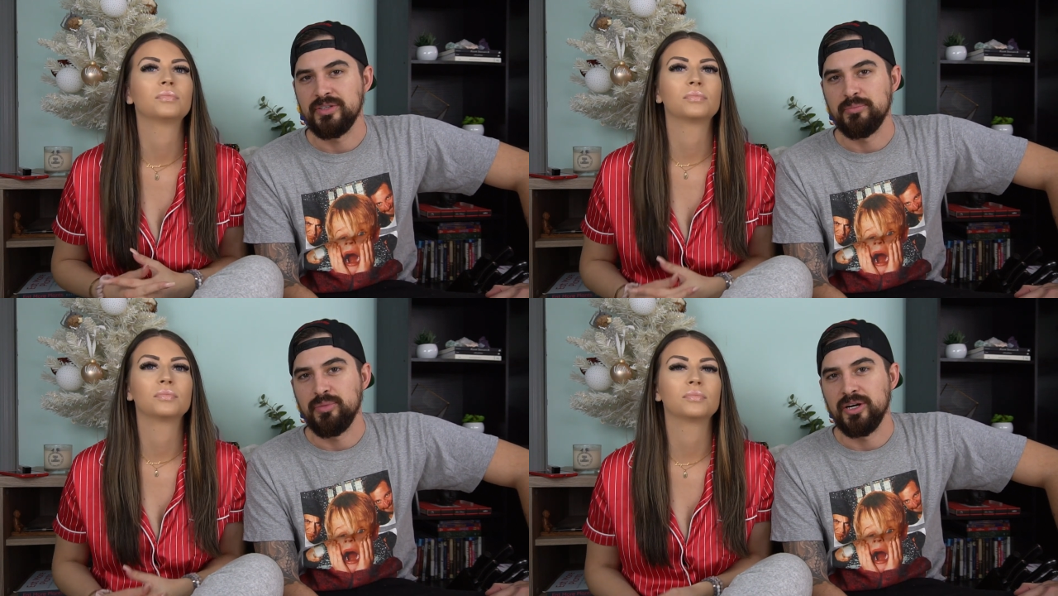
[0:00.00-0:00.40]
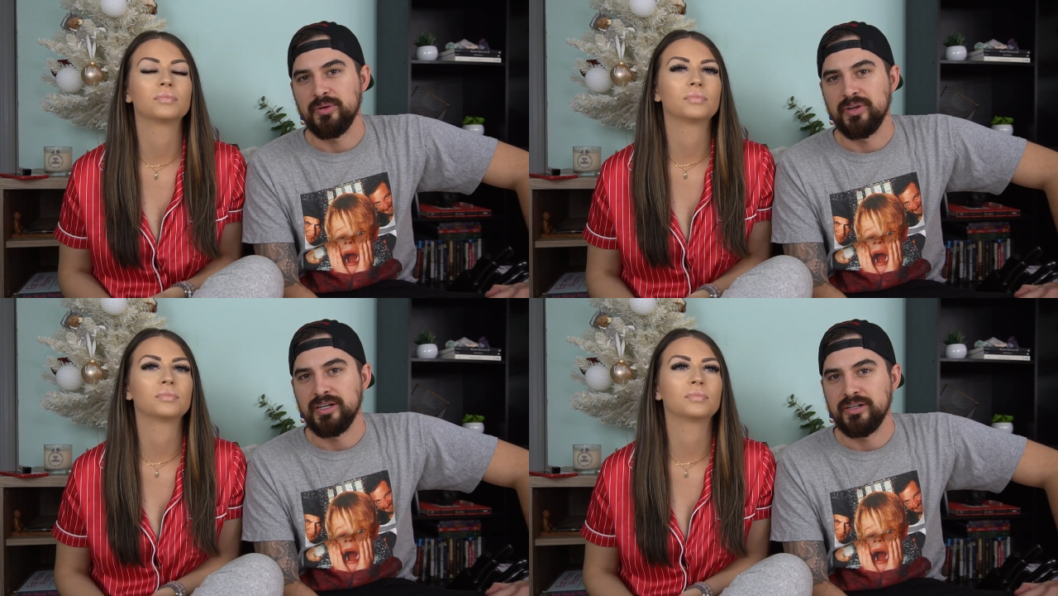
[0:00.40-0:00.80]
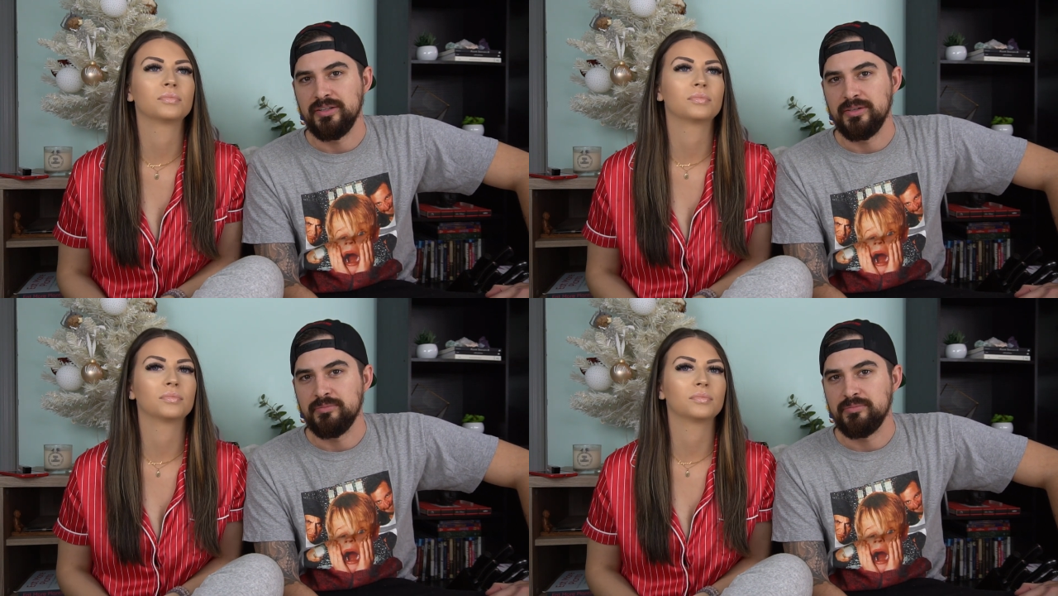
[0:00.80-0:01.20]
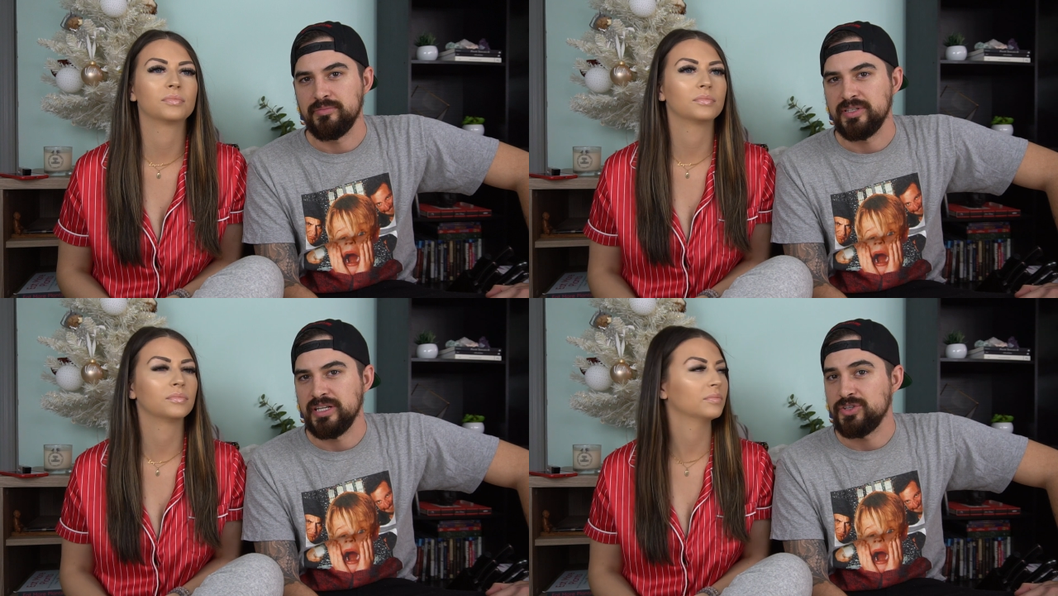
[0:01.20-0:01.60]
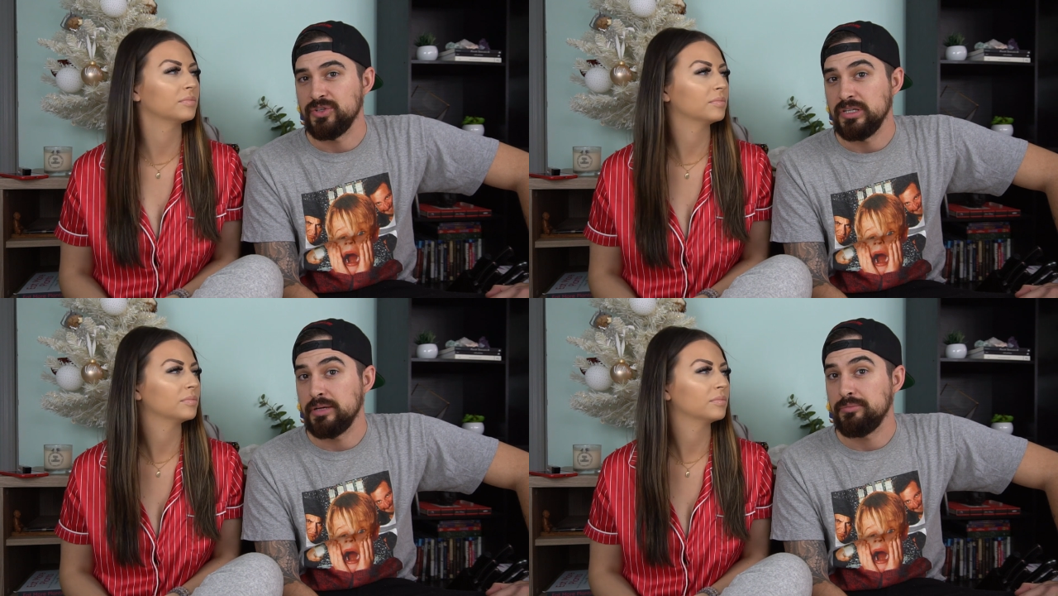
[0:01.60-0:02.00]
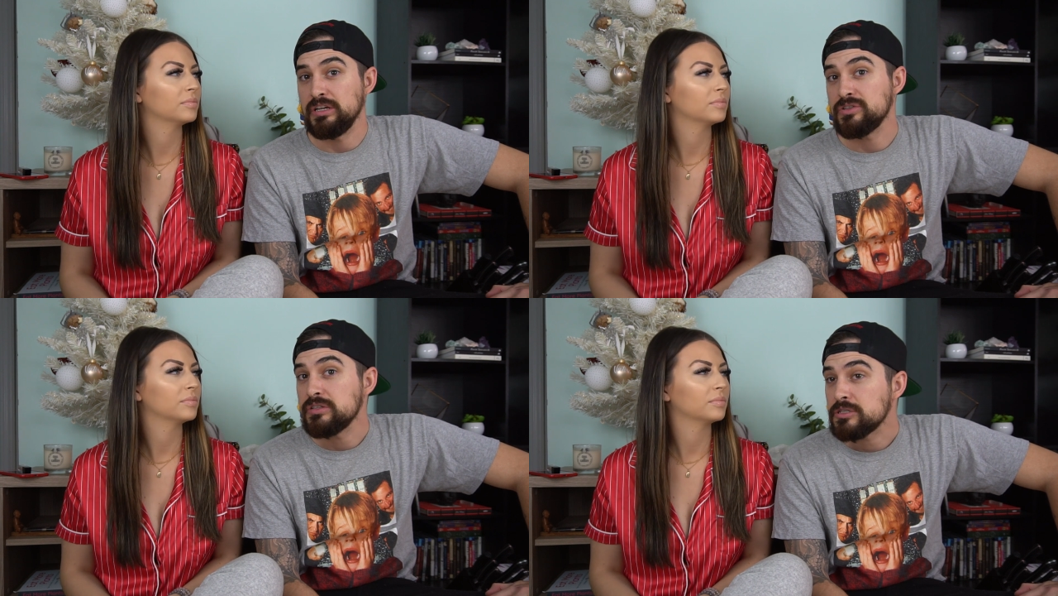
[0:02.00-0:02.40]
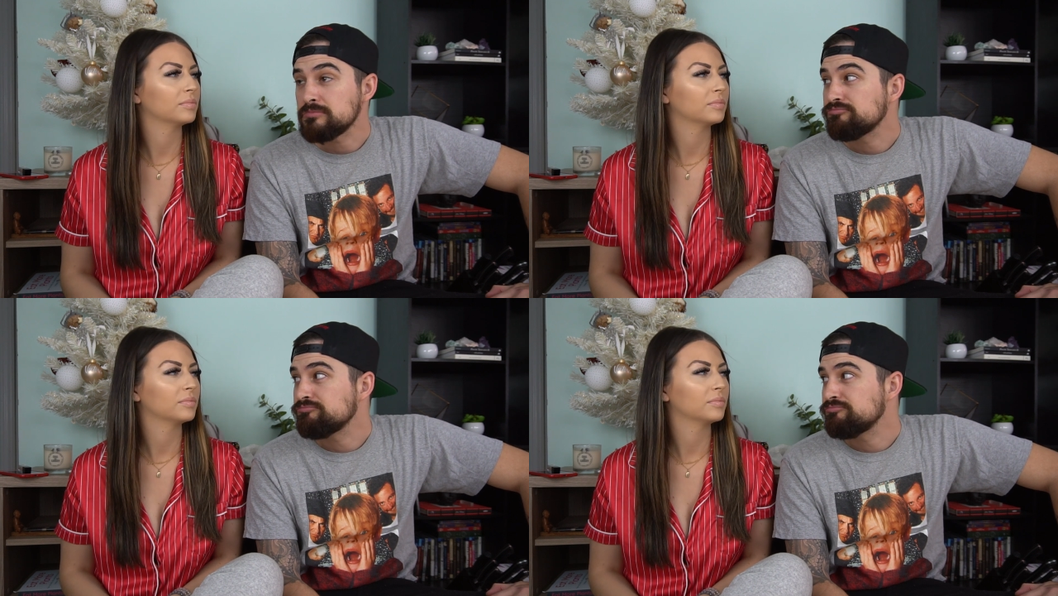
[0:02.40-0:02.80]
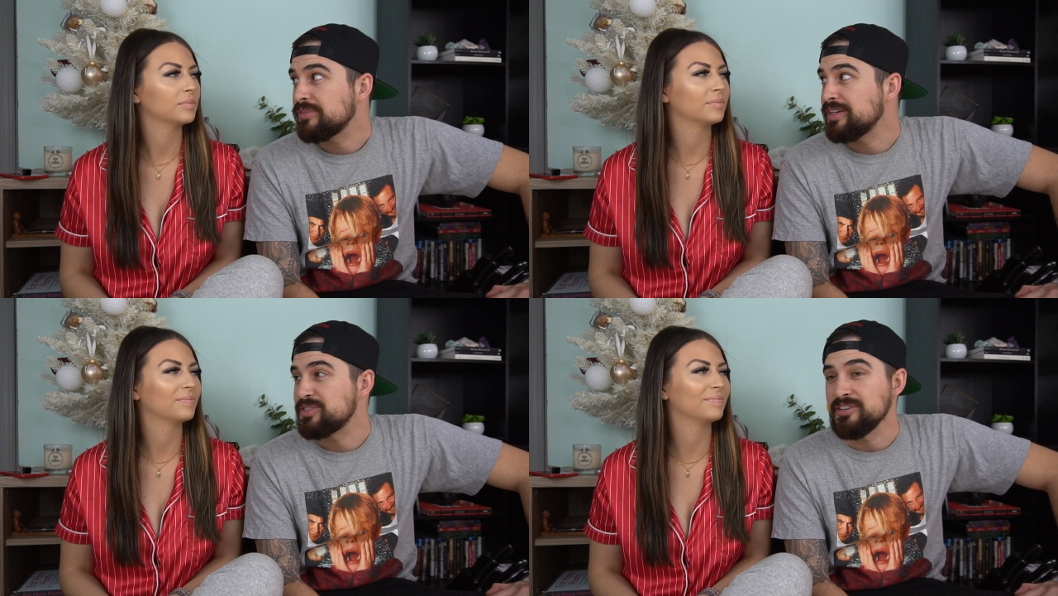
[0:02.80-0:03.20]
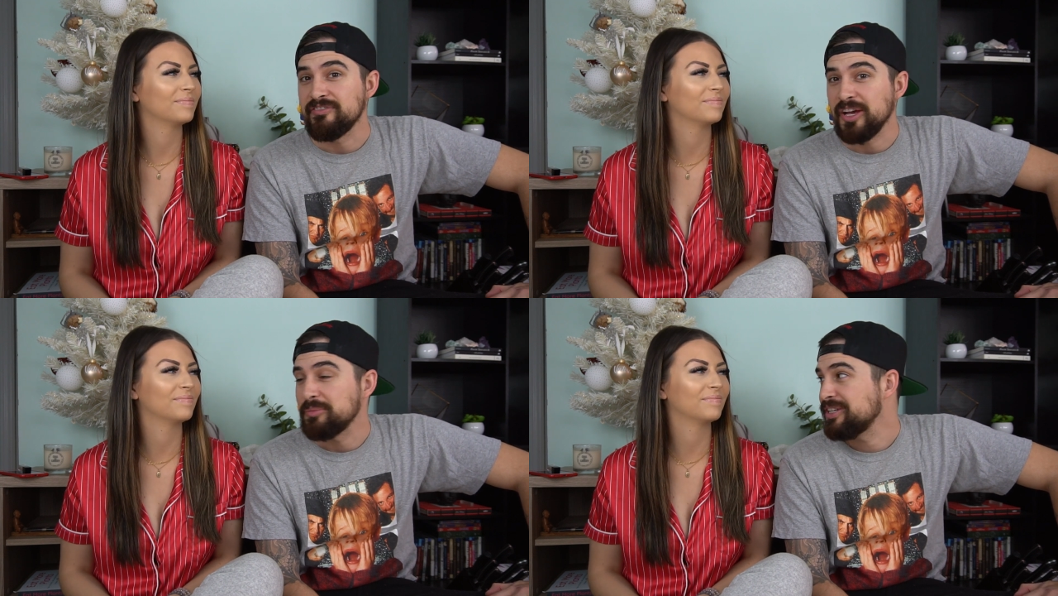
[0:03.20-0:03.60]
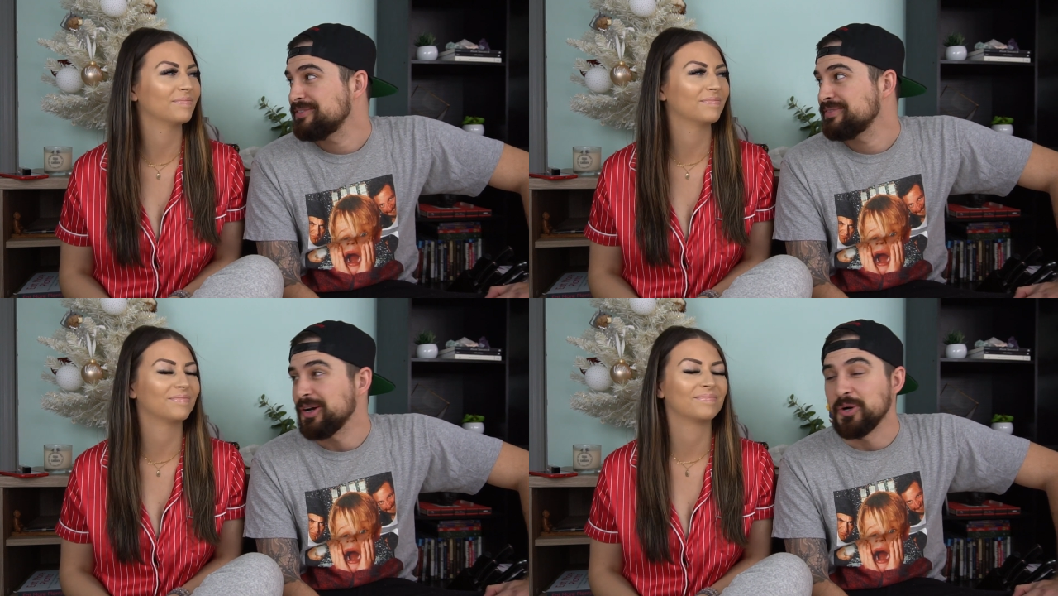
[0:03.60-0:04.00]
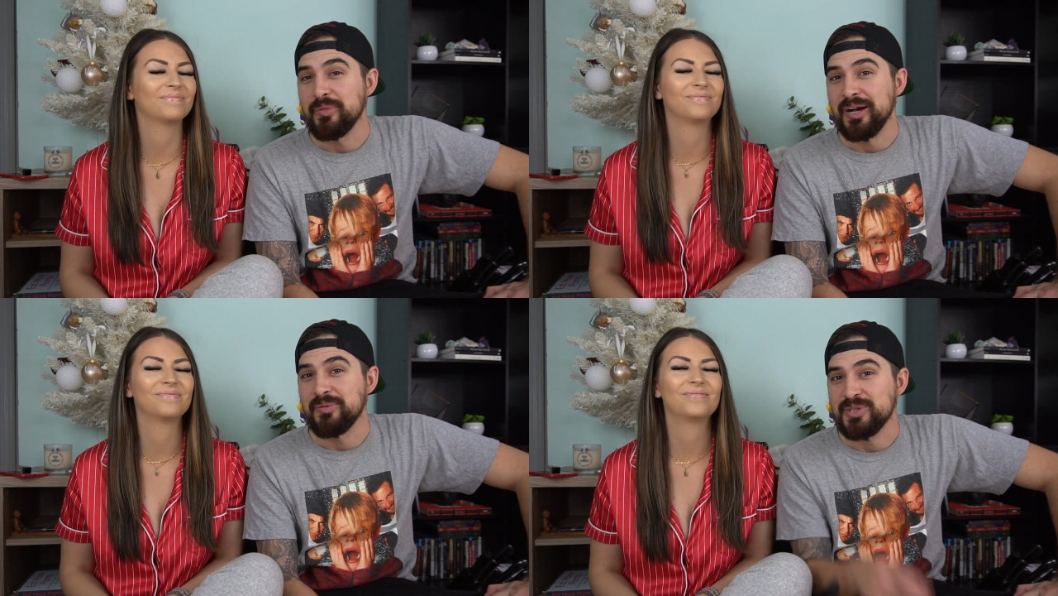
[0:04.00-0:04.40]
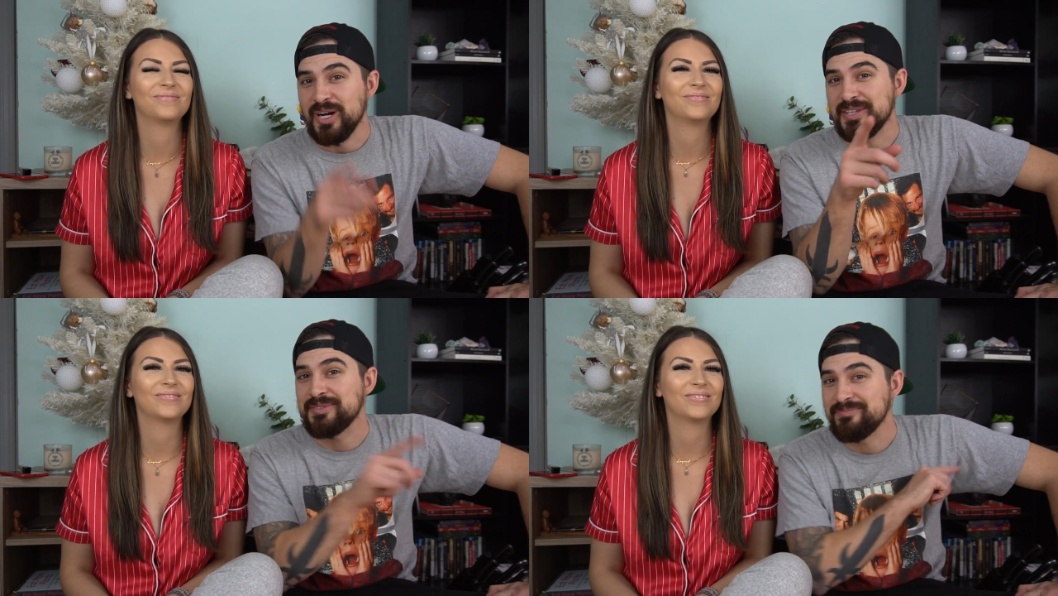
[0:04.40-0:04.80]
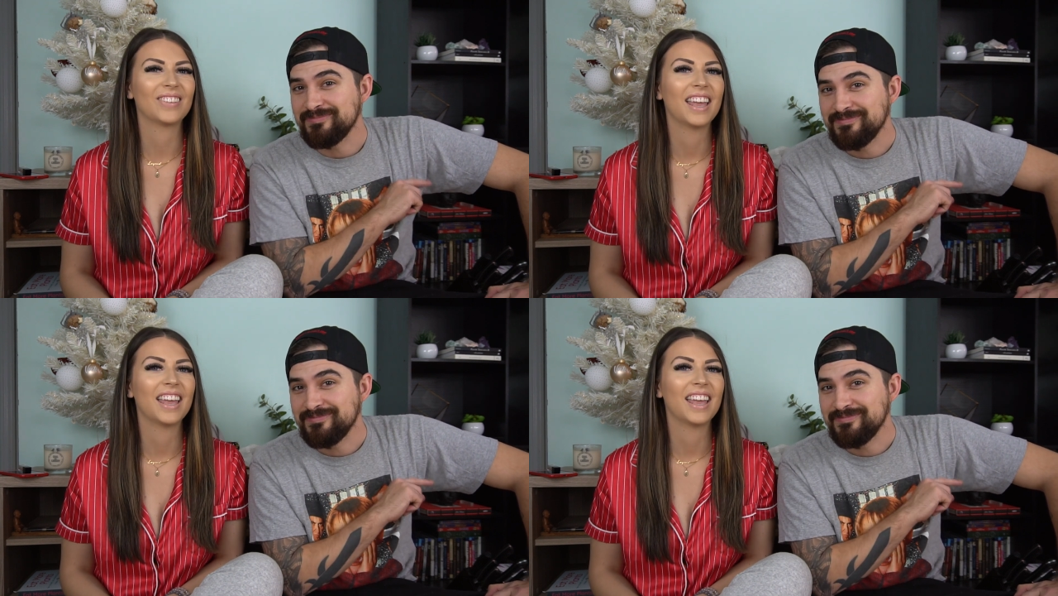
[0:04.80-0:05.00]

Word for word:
Speaker 1: the part where you potentially get presents and see family. I hope that was awesome.